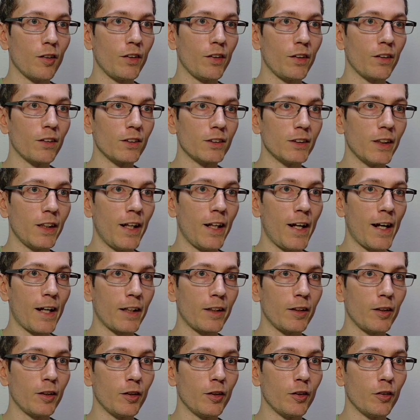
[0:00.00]
Either it's
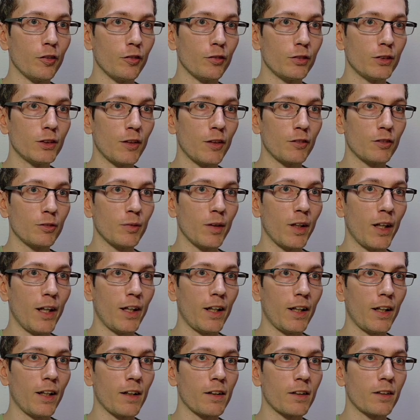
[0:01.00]
inactive, stuff's been
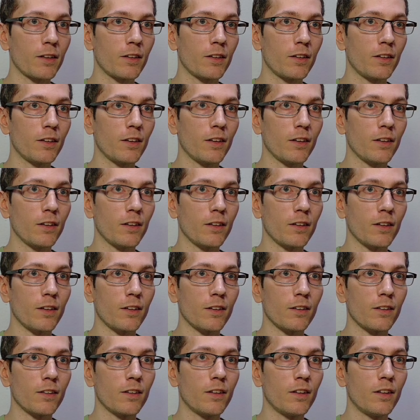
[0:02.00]
hacked, yada yada
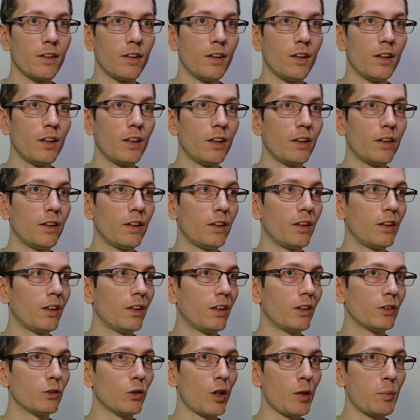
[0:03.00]
yada.
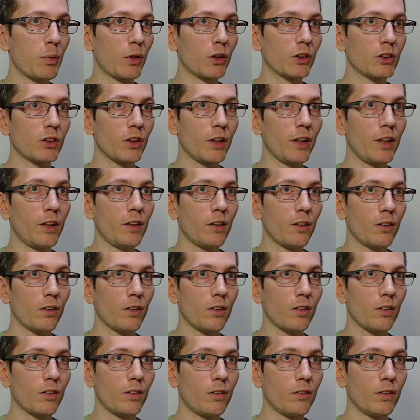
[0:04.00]
So I personally
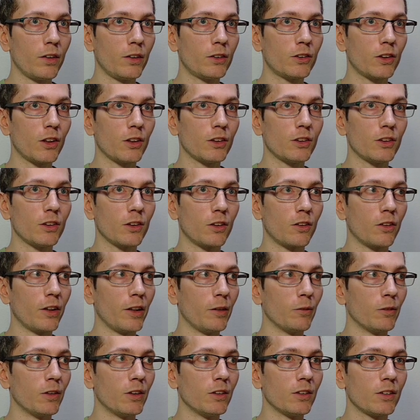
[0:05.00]
only trust the green
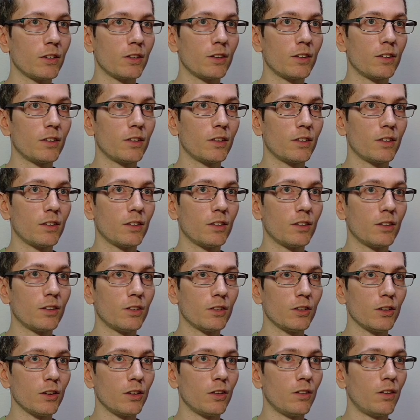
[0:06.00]
ones.
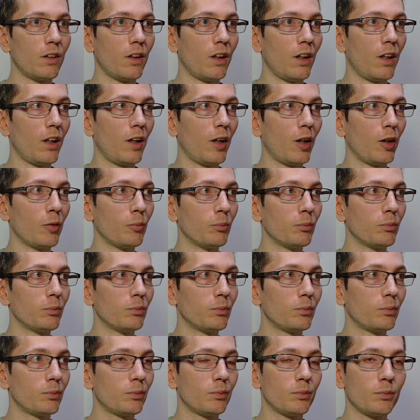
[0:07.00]
So
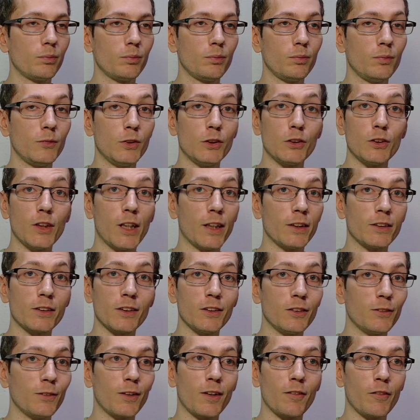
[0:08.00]
you guys can
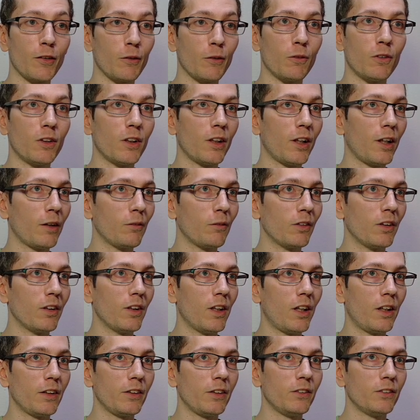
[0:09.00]
do whatever you want. I would
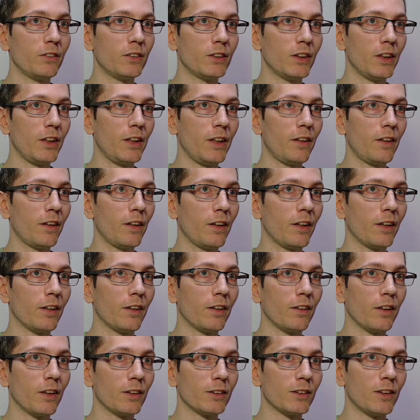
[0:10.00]
not use
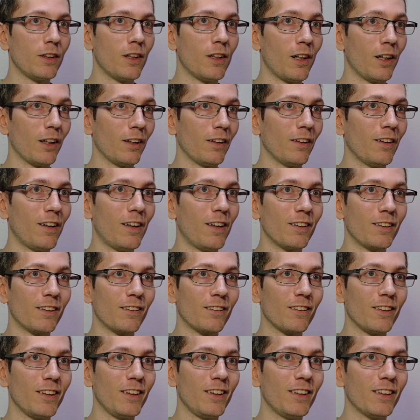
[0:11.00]
anything that's not in
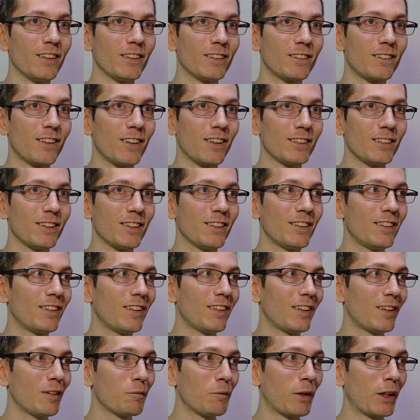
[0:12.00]
green that's trusted
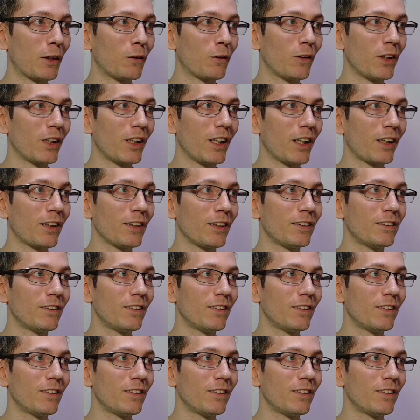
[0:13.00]
by CoinGecko.